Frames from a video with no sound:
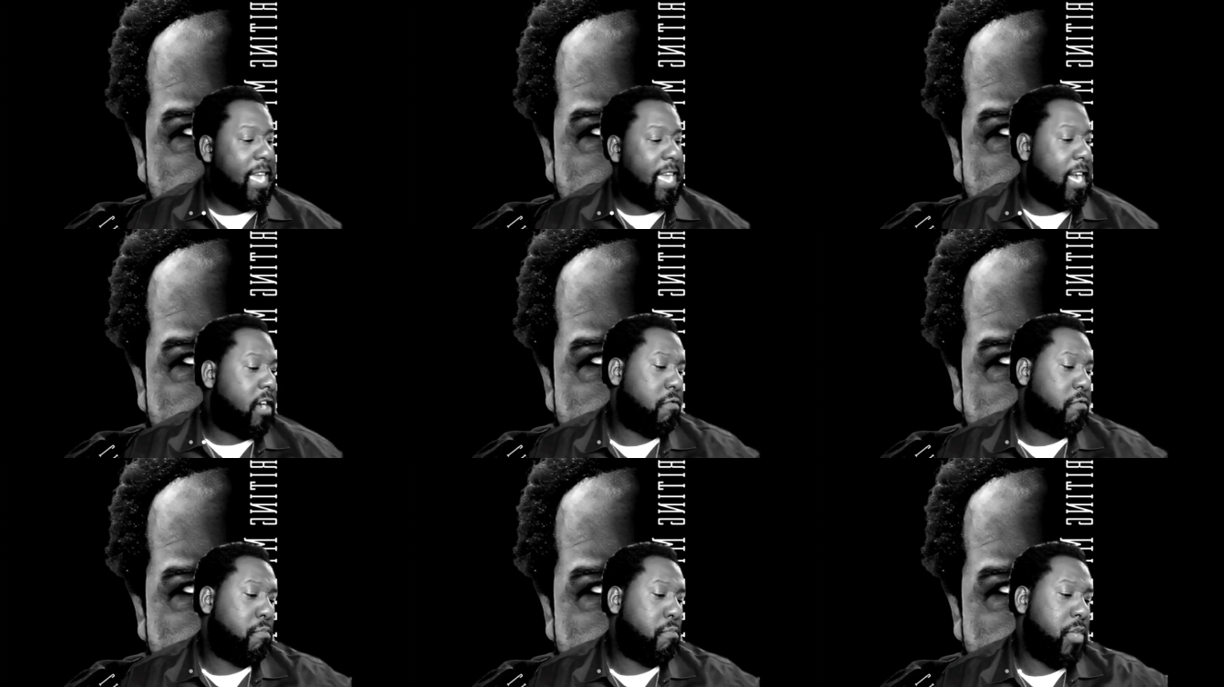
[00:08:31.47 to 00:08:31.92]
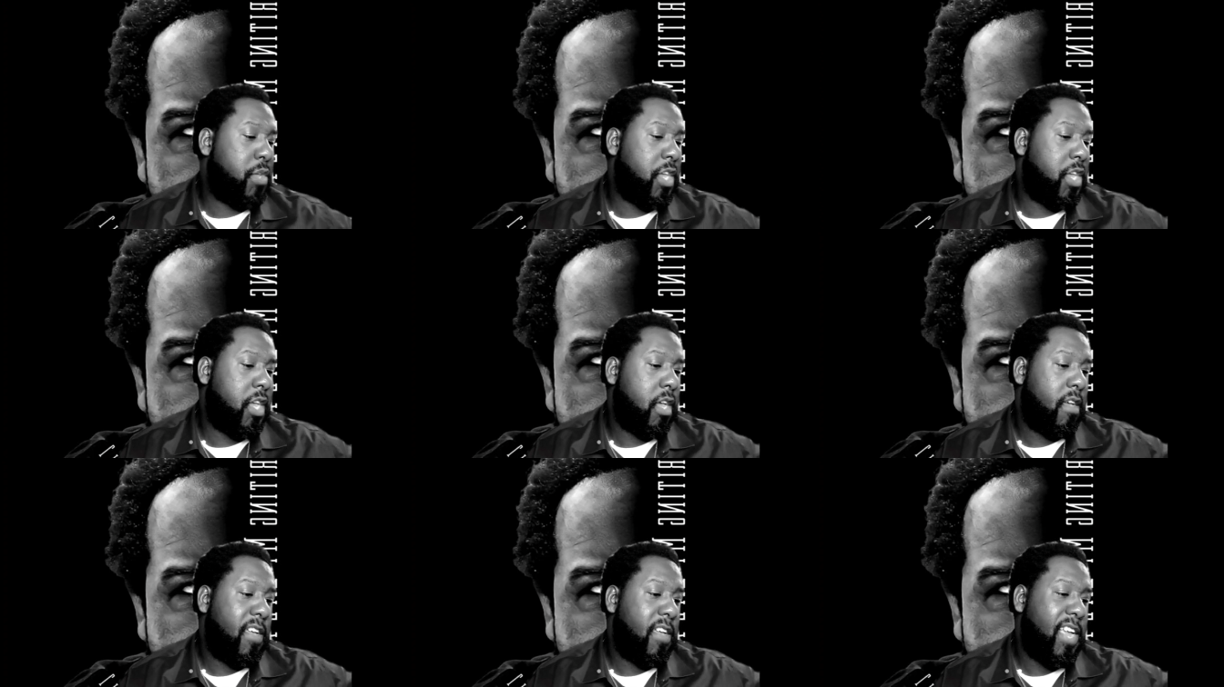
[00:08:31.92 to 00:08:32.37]
it helps
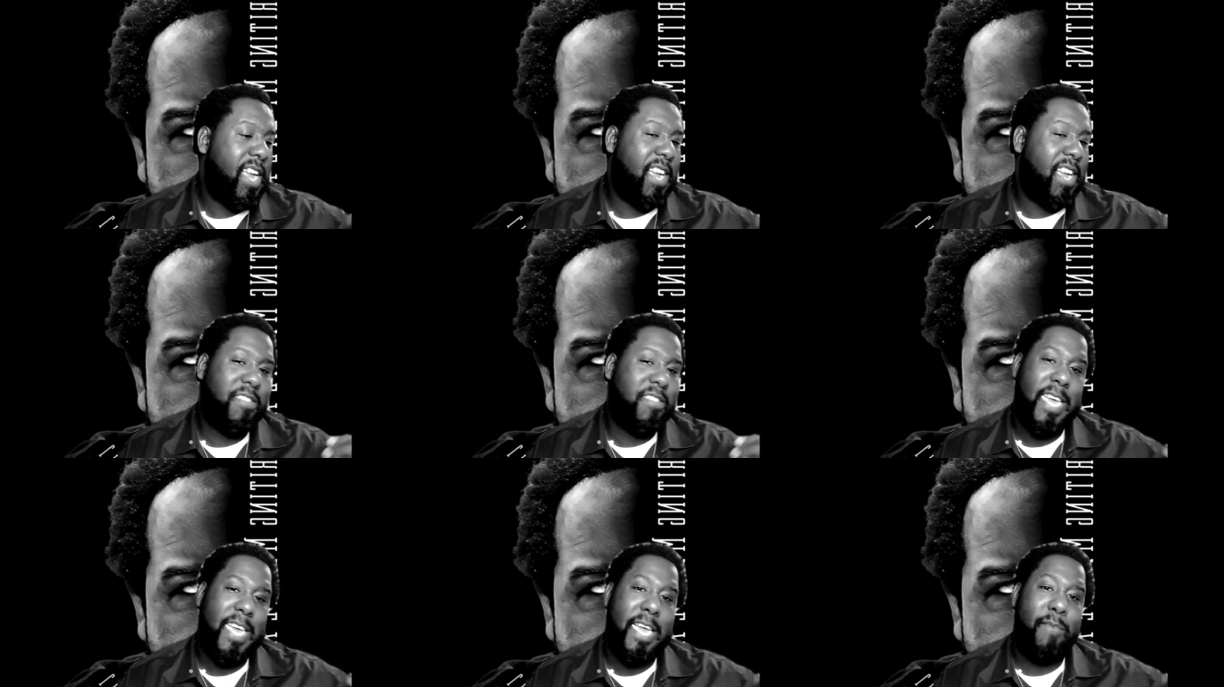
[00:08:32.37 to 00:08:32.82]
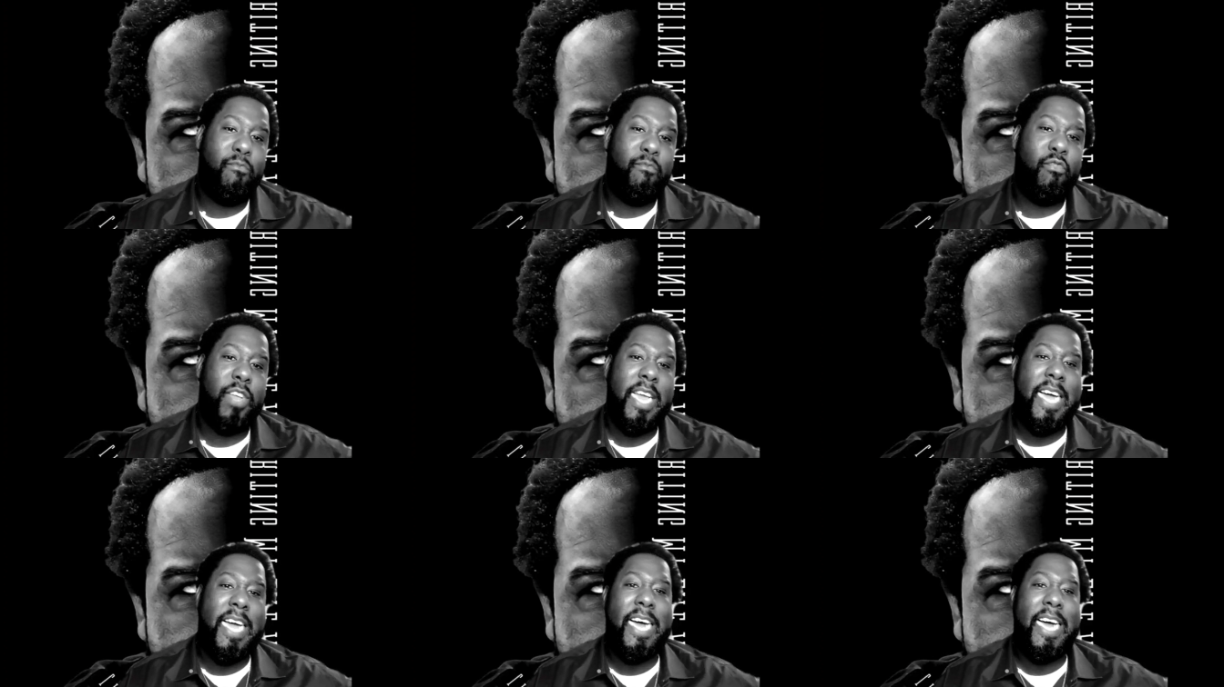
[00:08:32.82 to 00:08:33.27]
me escape
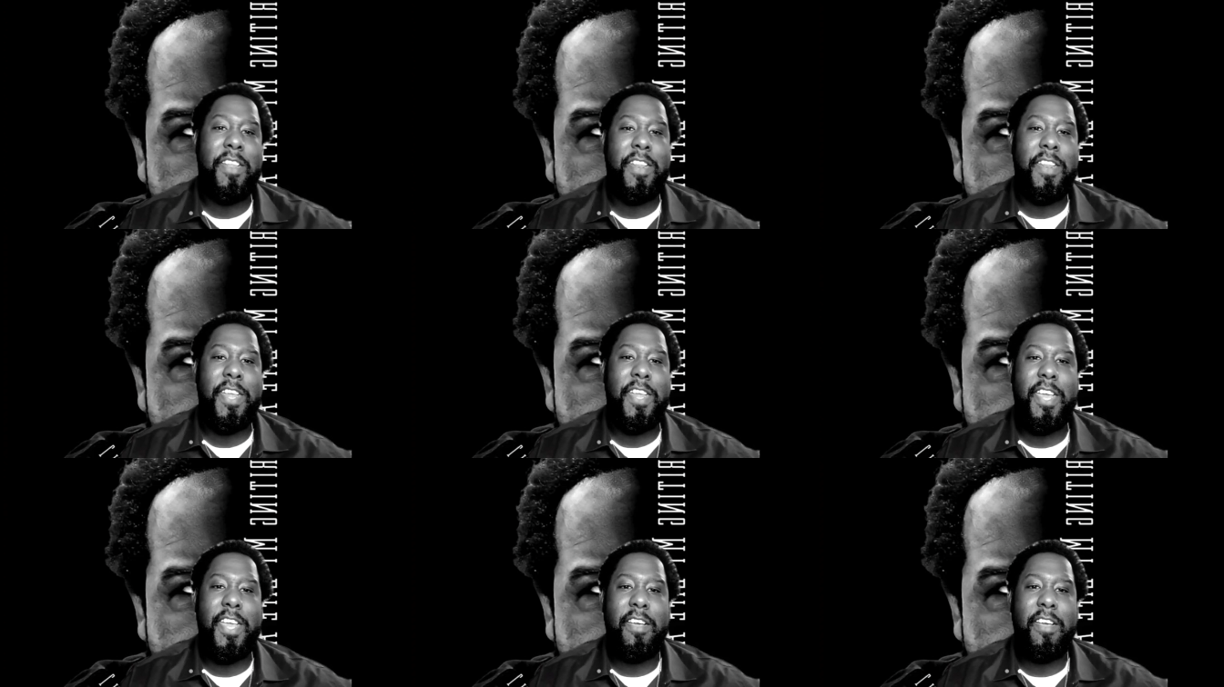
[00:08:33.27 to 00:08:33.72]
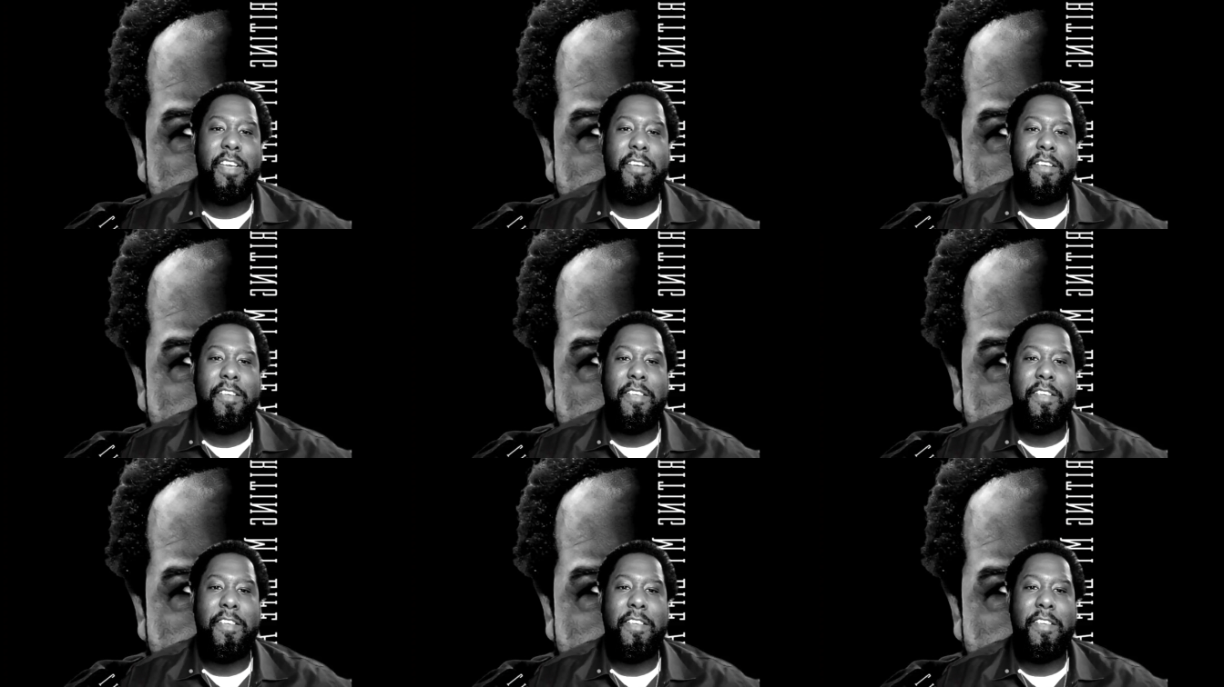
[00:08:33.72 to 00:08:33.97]
reality